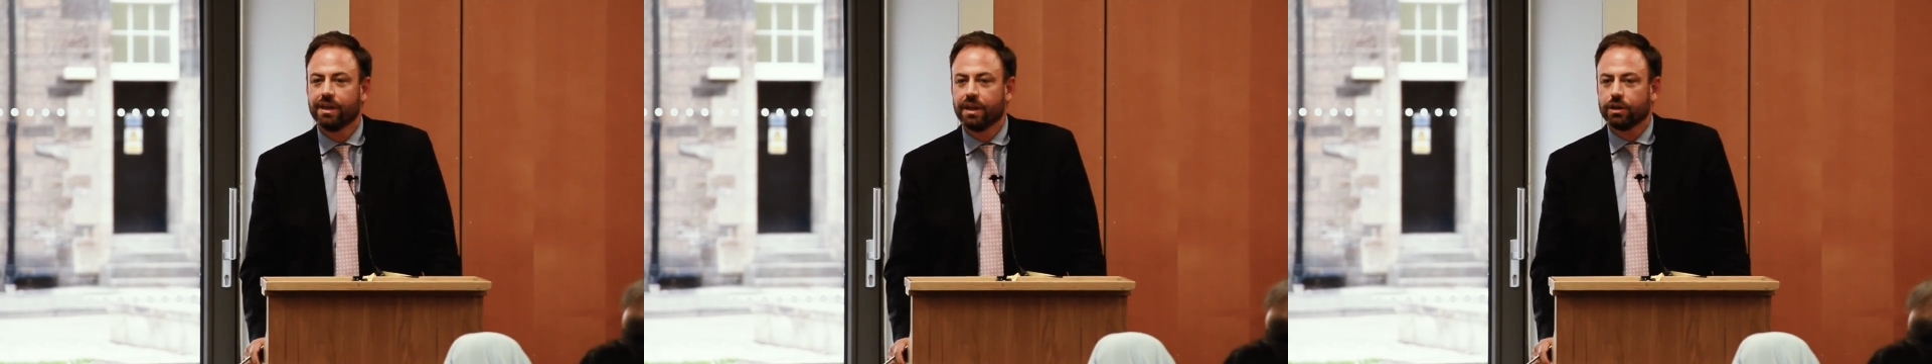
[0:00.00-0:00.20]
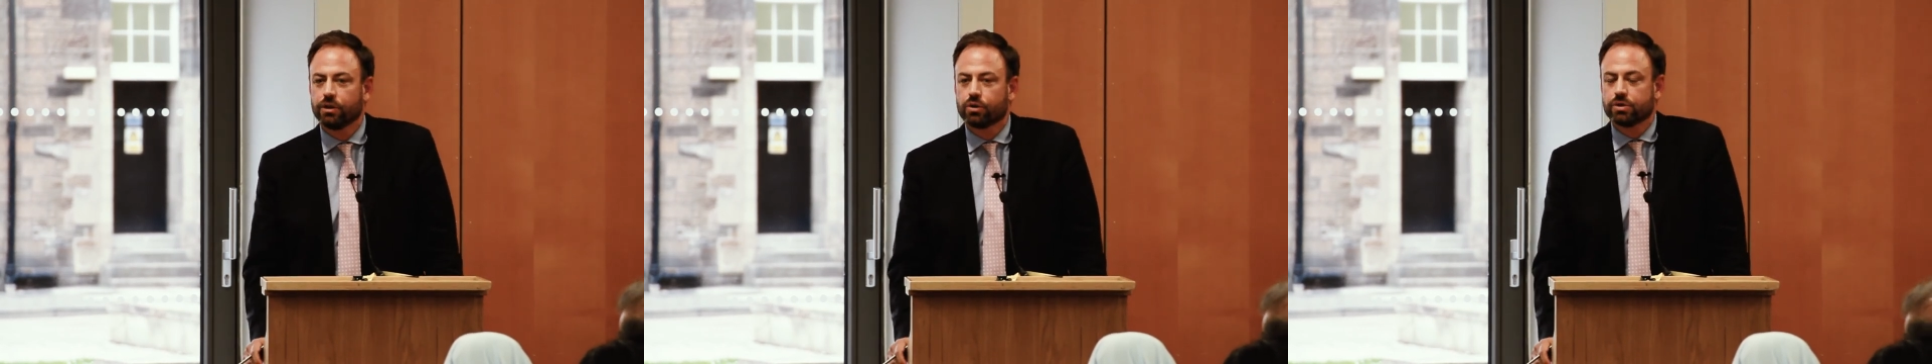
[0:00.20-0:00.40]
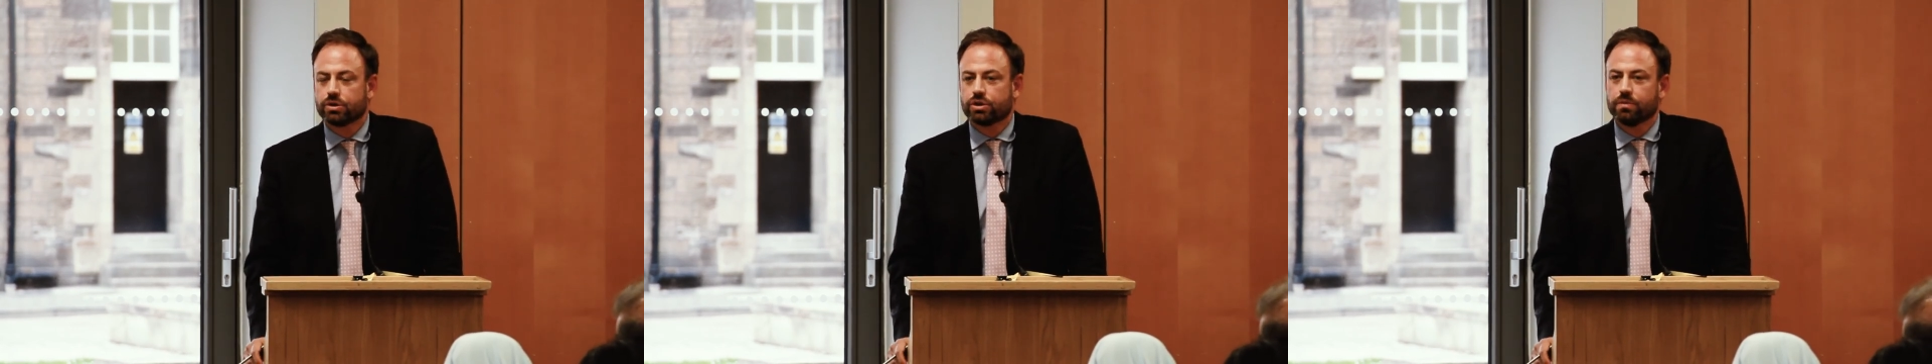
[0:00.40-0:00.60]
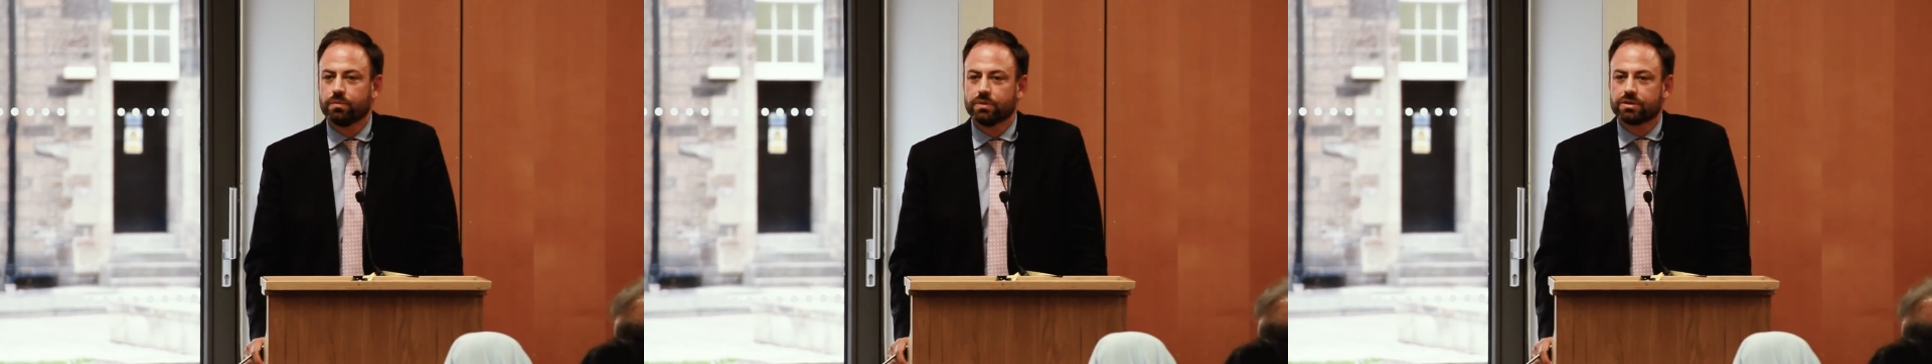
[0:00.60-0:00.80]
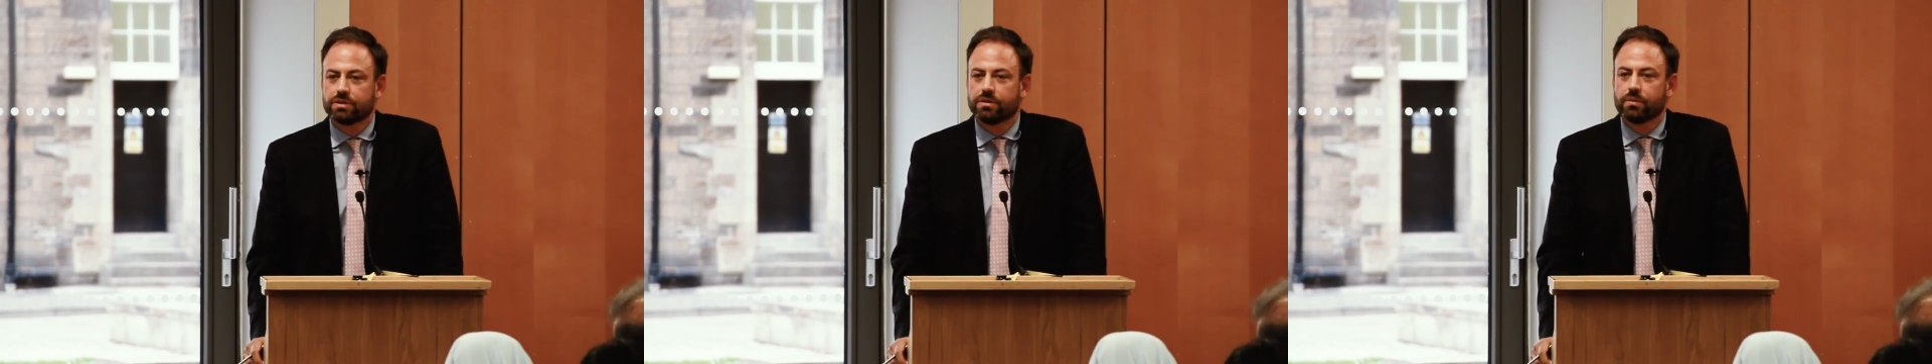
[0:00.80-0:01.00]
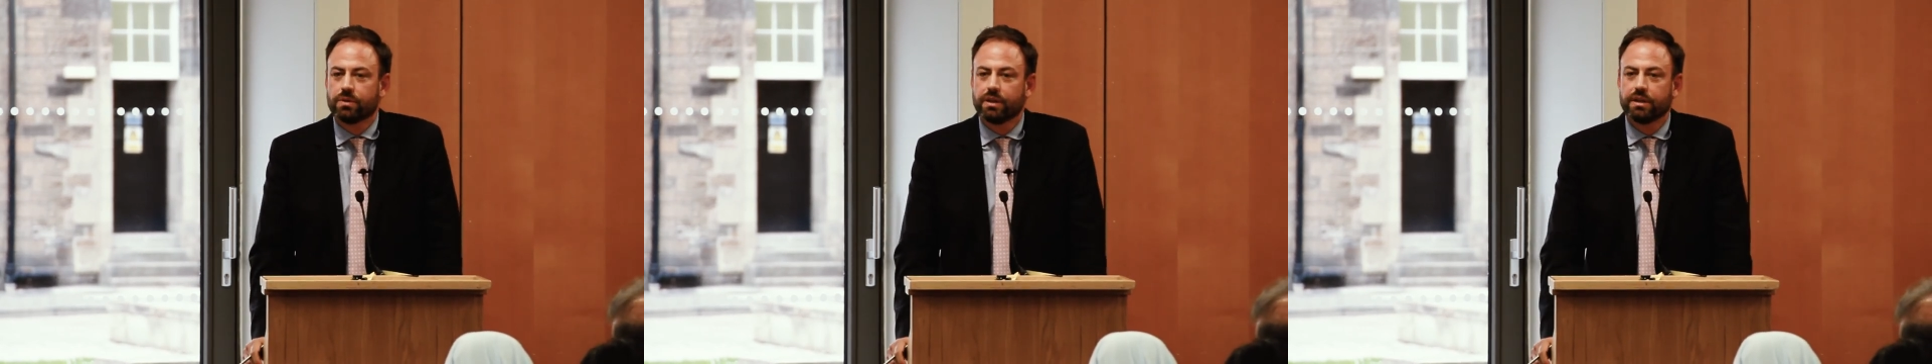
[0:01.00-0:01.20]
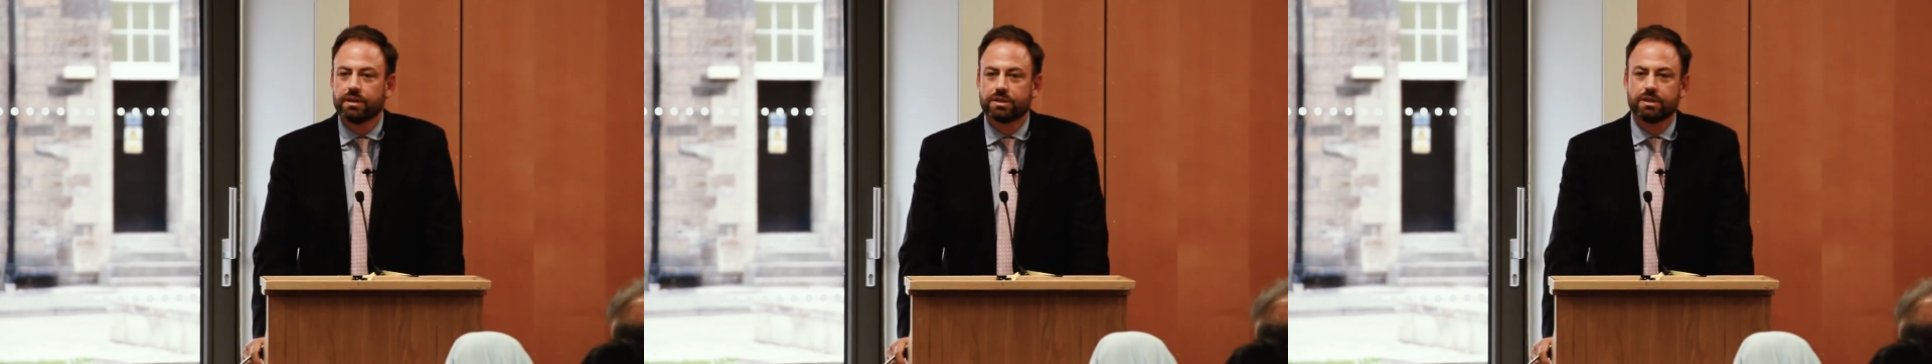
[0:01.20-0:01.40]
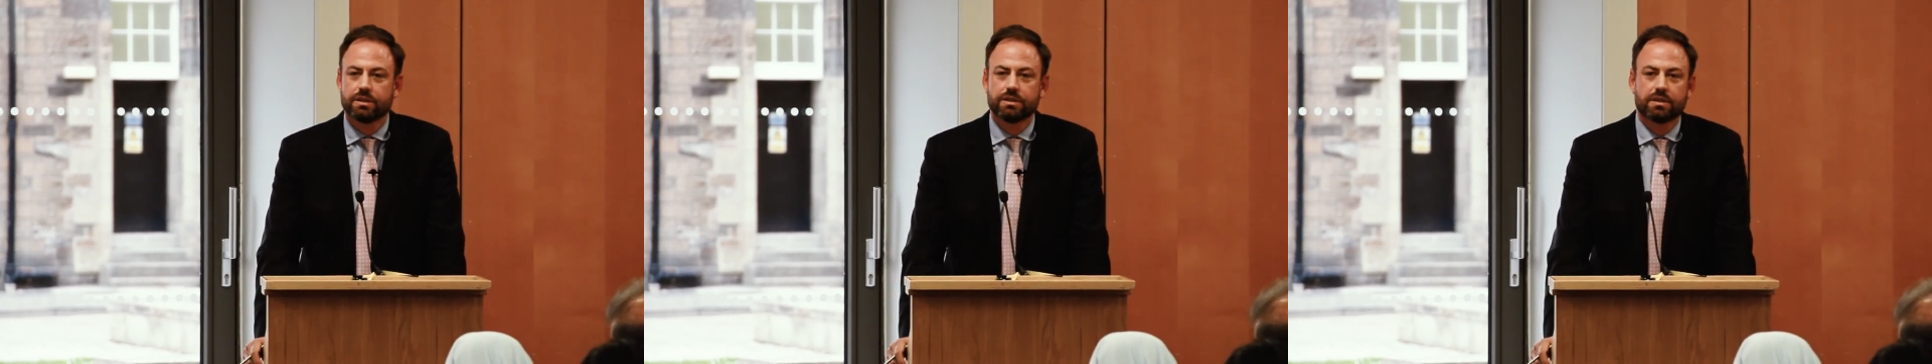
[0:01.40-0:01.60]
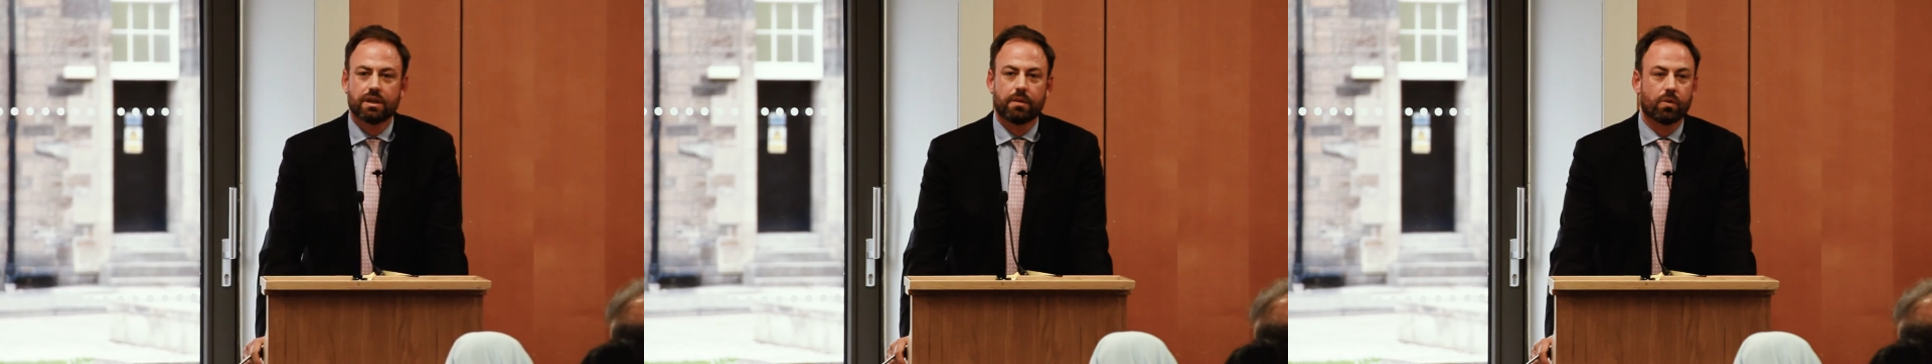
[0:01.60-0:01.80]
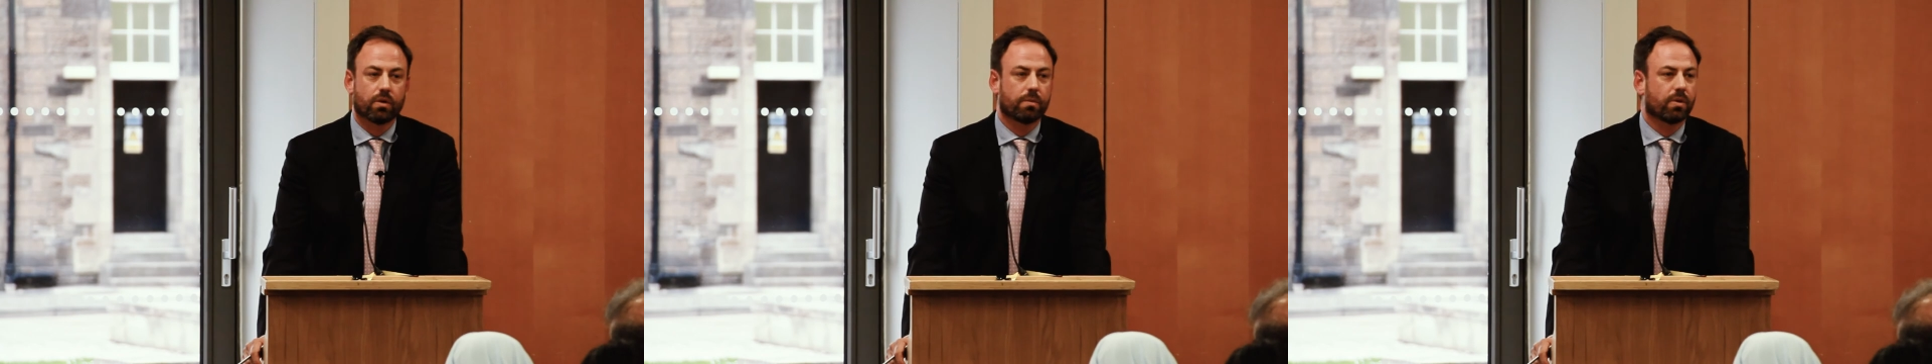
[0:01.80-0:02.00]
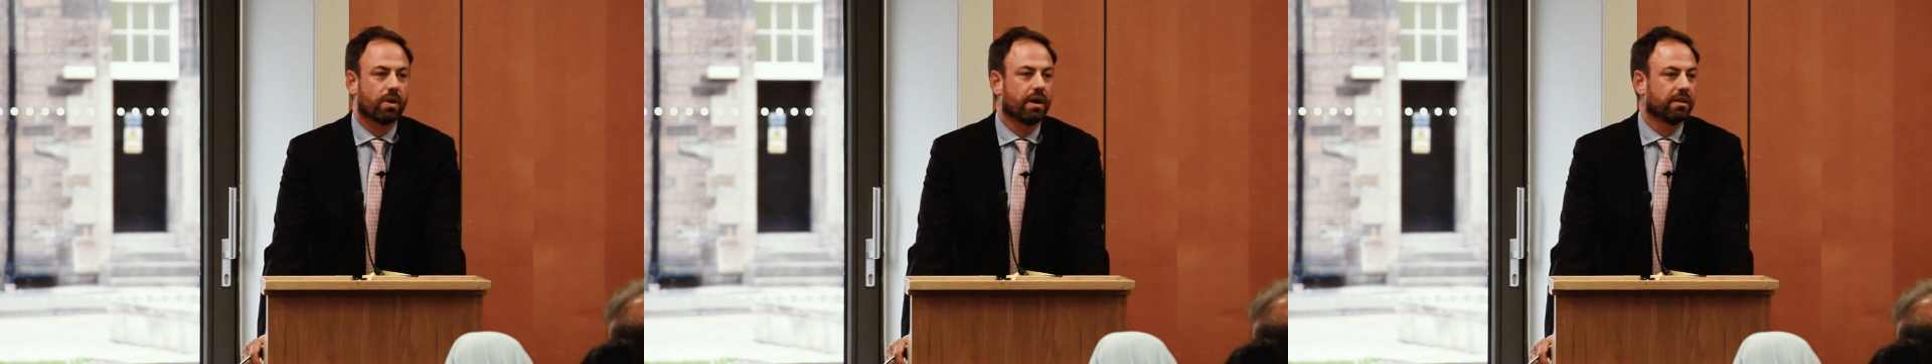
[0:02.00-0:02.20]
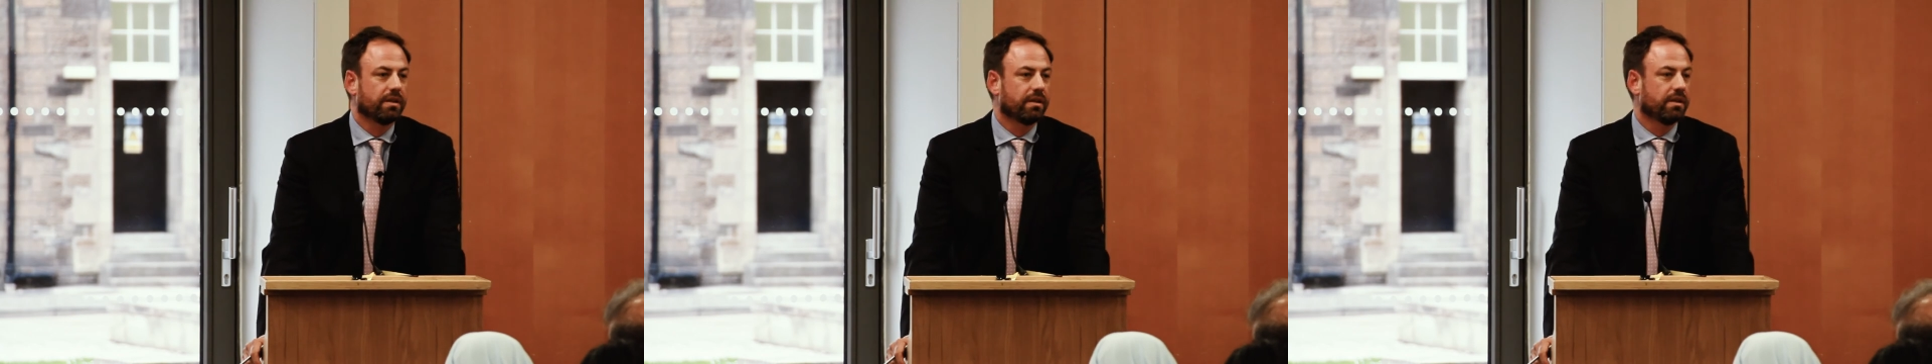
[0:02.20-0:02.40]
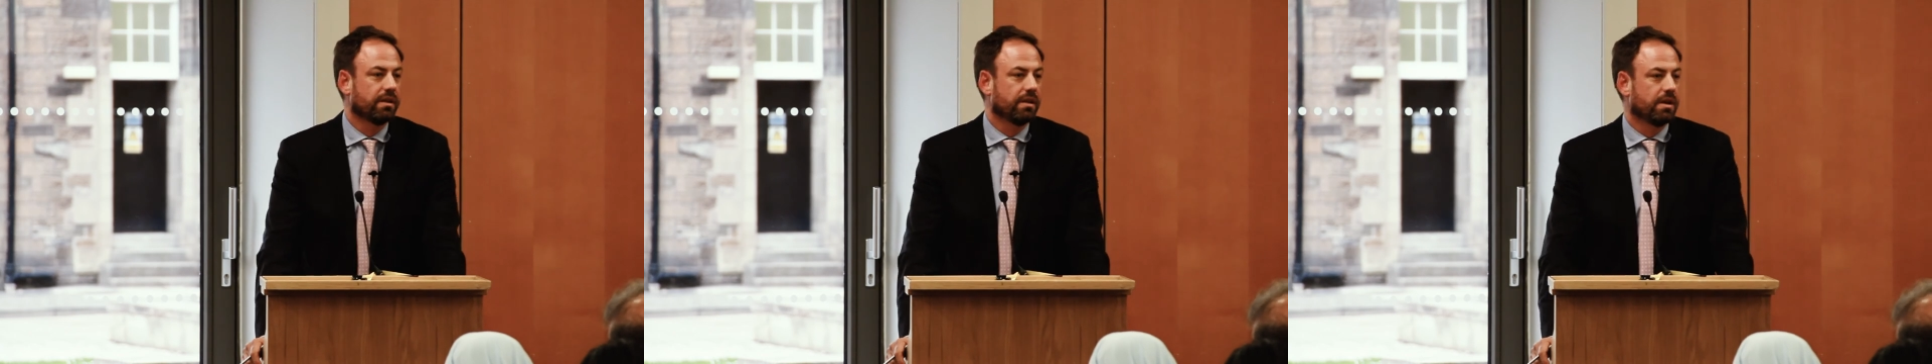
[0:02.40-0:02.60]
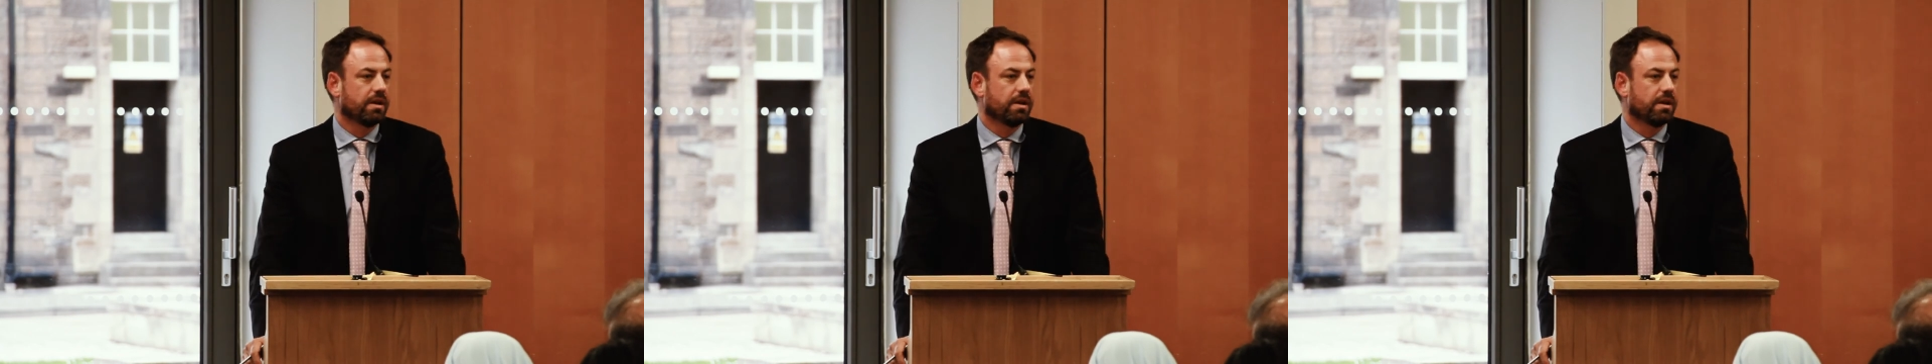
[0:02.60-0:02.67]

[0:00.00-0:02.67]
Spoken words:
in Christian-Muslim relations and more broadly,